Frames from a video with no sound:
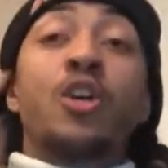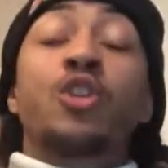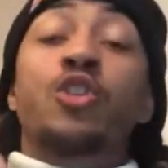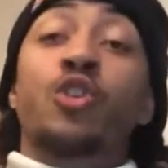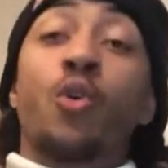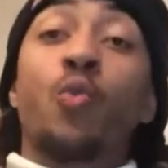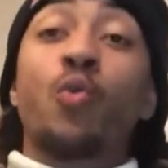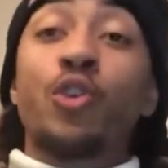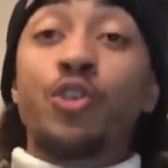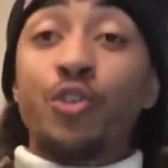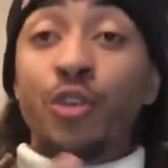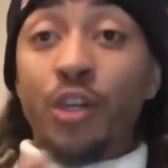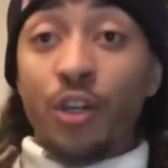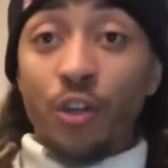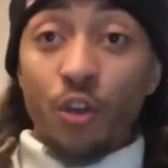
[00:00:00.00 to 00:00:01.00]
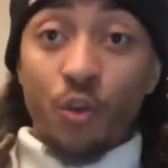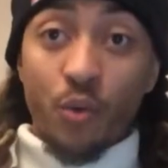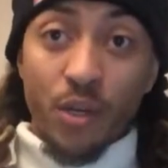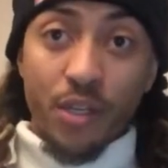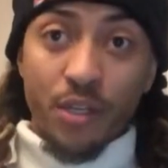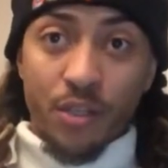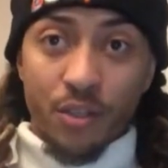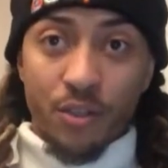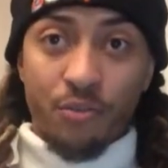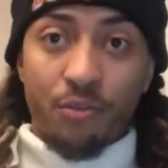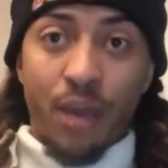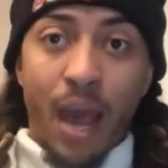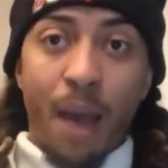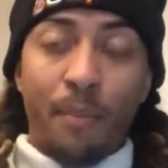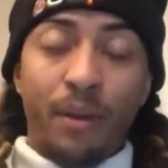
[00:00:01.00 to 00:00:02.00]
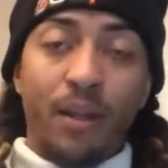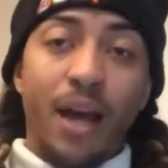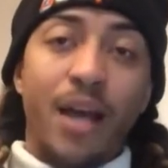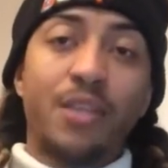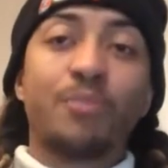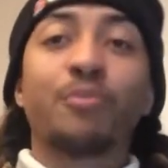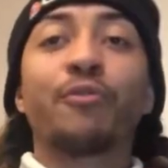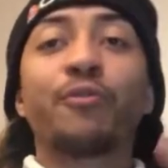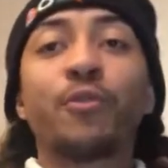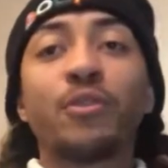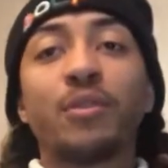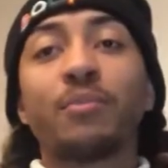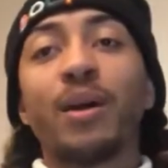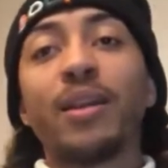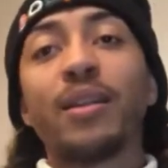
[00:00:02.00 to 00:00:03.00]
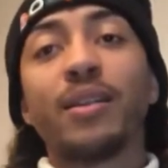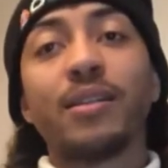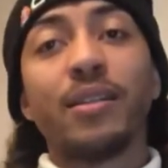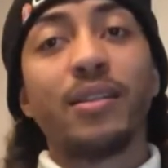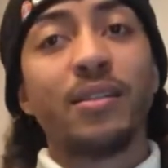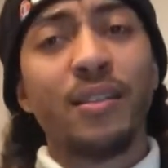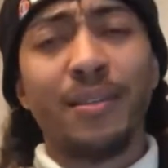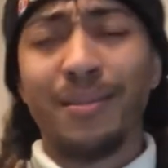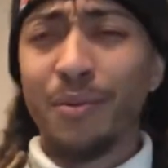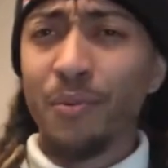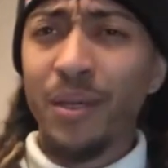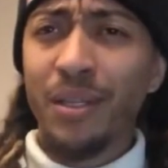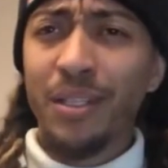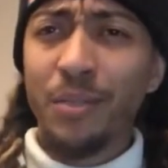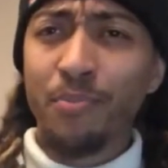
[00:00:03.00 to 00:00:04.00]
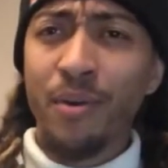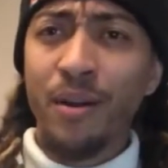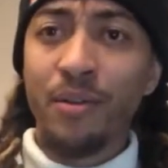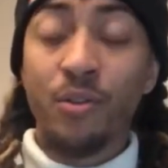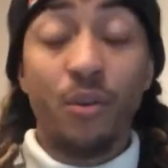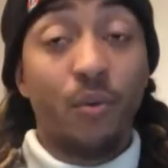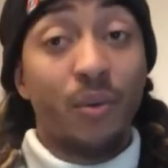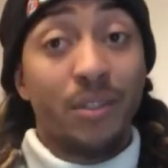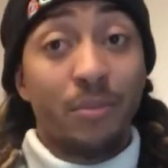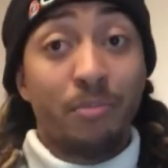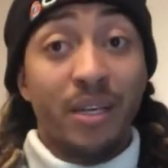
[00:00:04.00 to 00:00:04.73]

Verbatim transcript: So what you can do is to capitalize. And before somebody is saying, well, it's predatory, well, it's